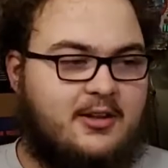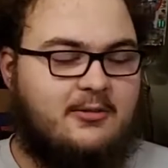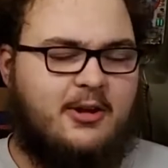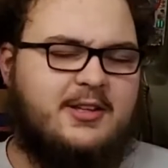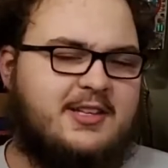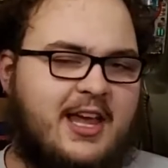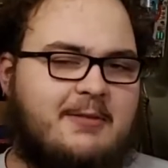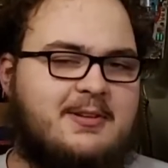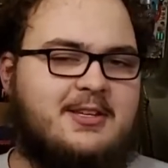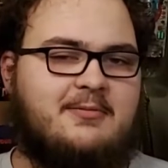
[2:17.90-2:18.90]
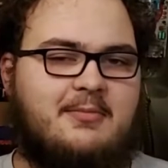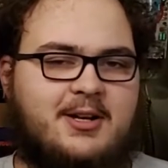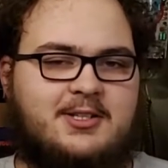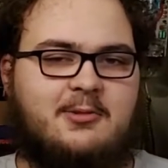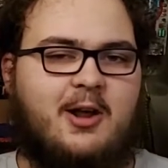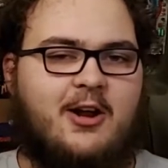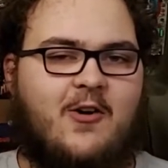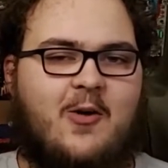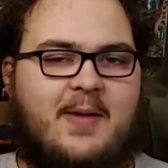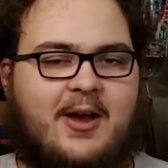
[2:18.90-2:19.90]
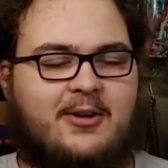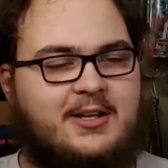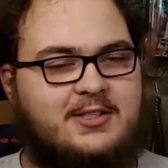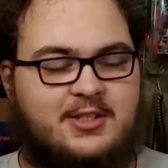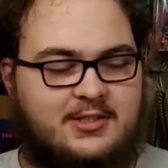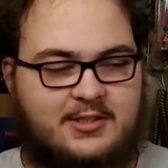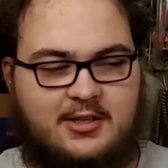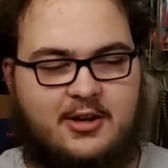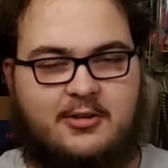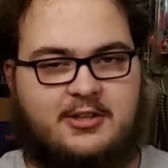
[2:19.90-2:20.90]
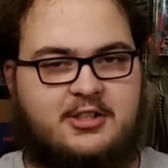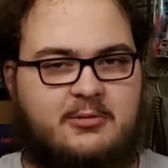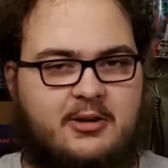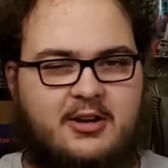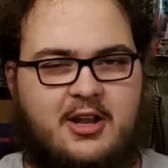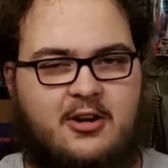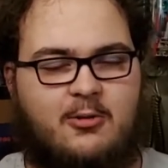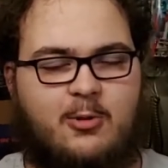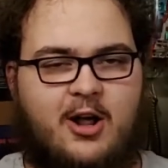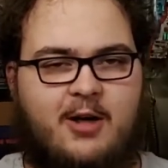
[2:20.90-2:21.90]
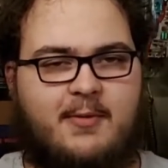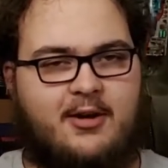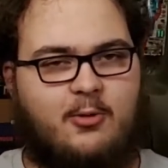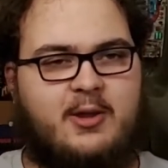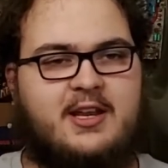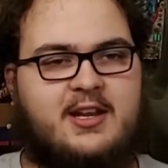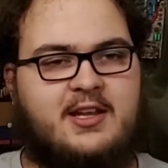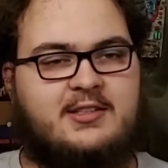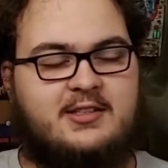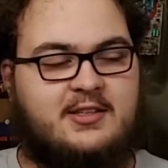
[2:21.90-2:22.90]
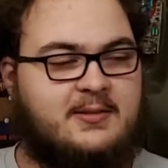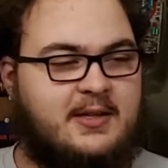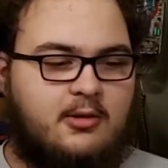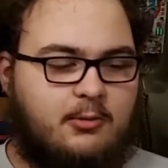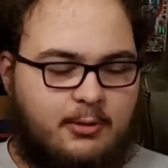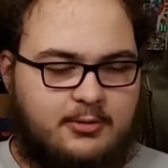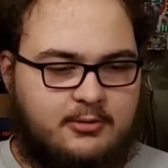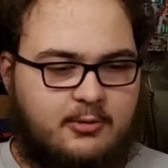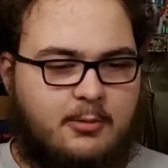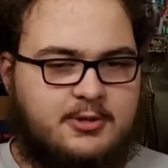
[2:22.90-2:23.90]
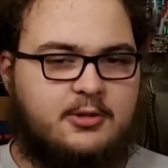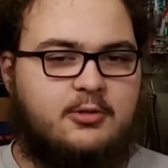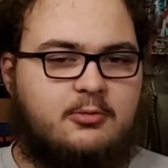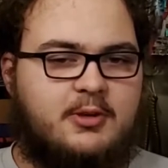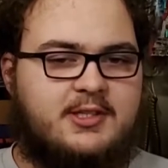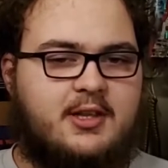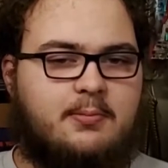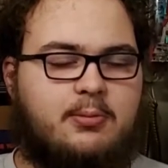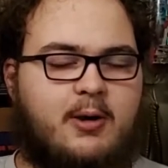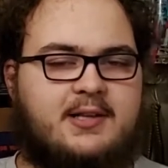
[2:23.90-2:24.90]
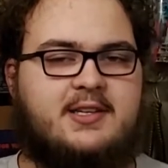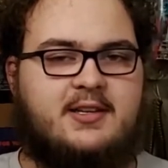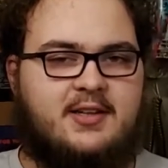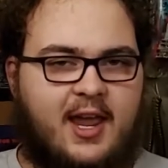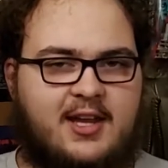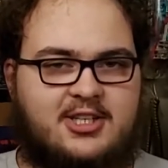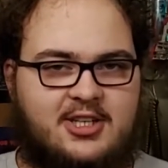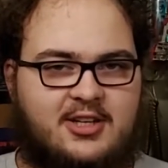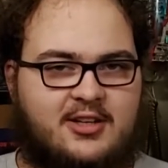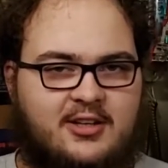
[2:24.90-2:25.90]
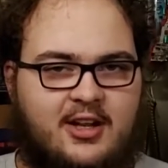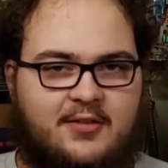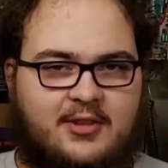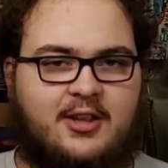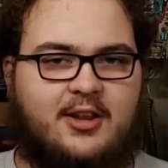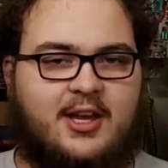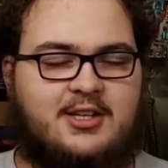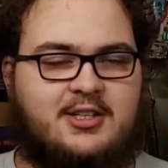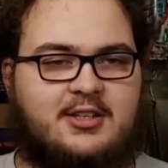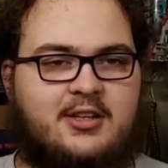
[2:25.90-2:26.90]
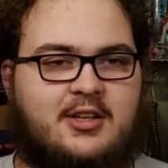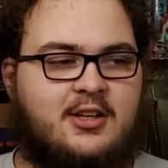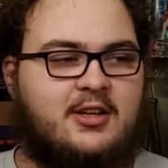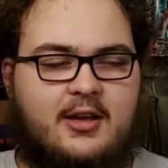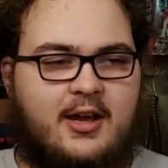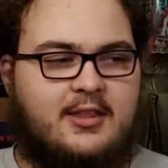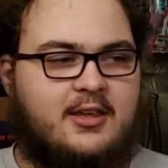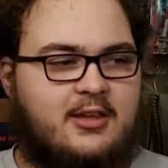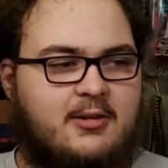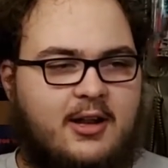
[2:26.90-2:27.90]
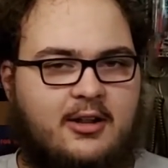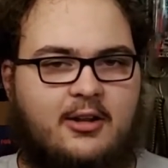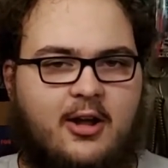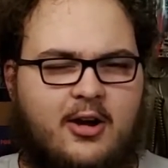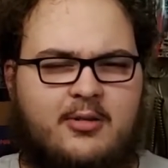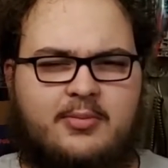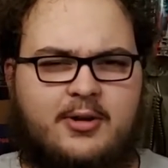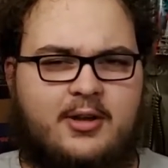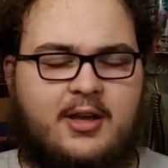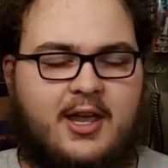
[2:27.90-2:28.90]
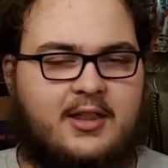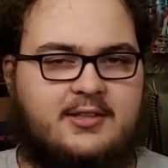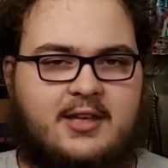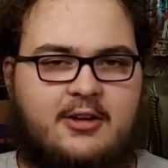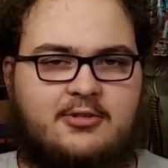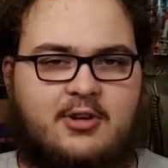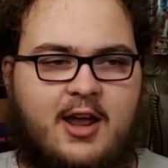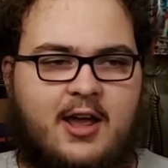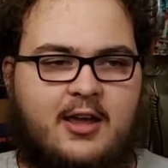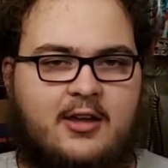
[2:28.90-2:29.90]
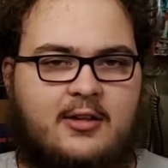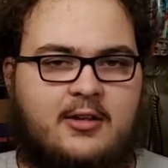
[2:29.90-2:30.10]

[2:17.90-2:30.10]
Well, this game isn't much to write home about. It's just, the Super Nintendo ROM on a Wii disc. What was cool was the presentation of the collection. I think you got a little art book and the soundtrack.